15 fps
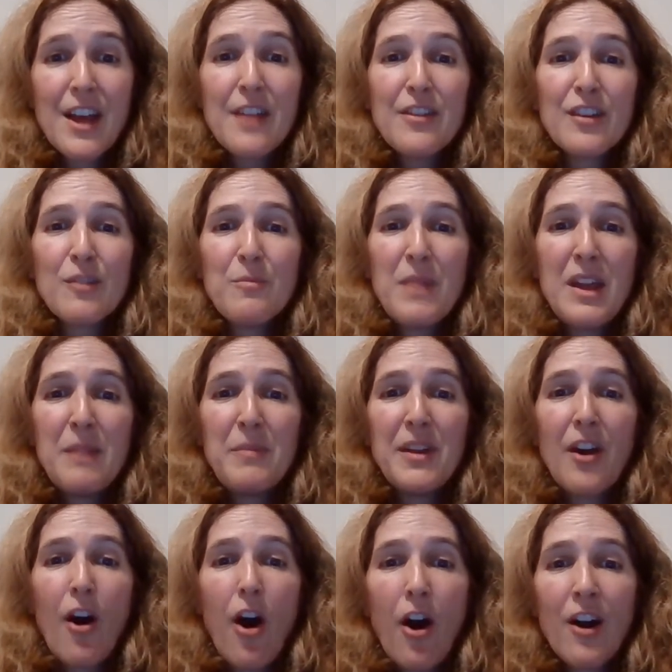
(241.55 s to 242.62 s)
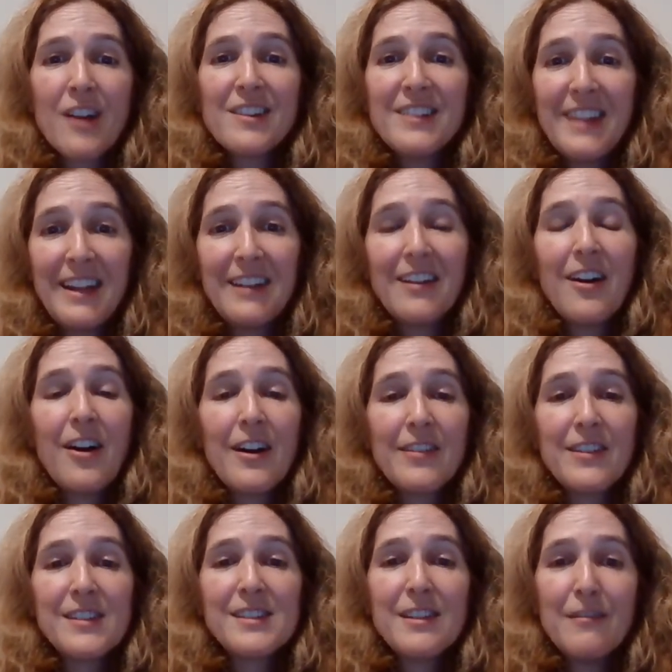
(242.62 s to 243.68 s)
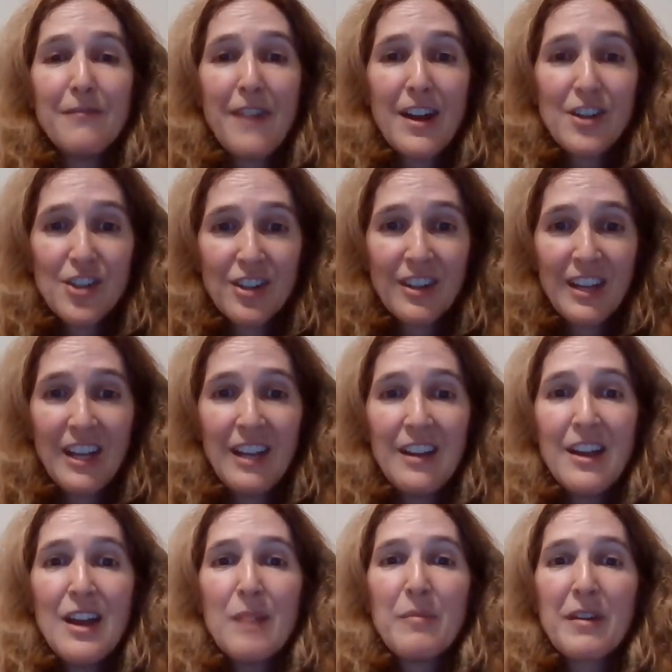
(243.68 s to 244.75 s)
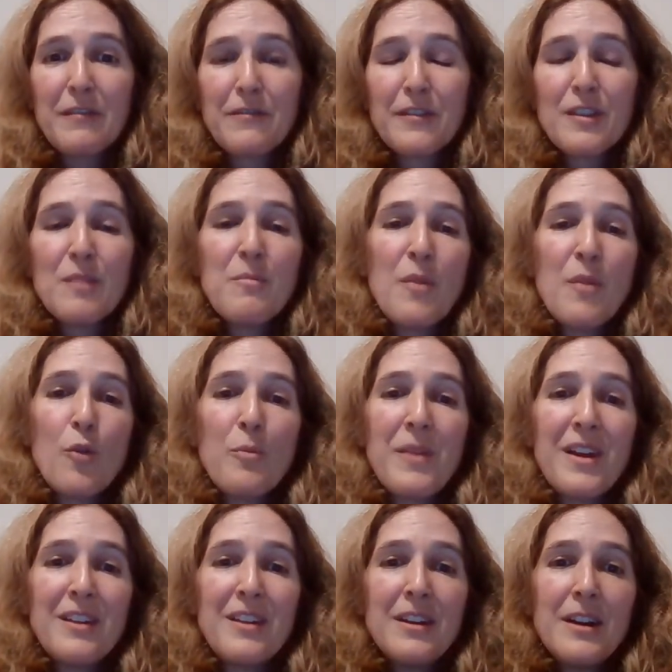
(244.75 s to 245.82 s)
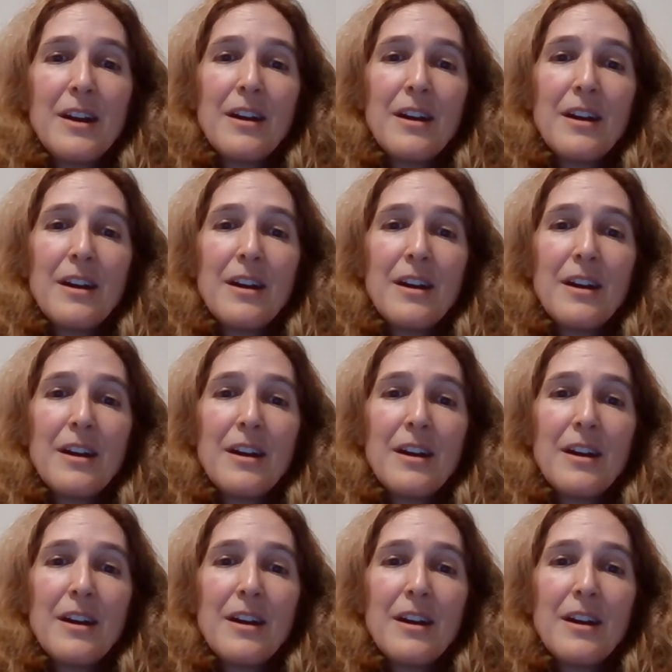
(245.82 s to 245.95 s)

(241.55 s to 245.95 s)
There may be hard data on this eventually, but for the moment,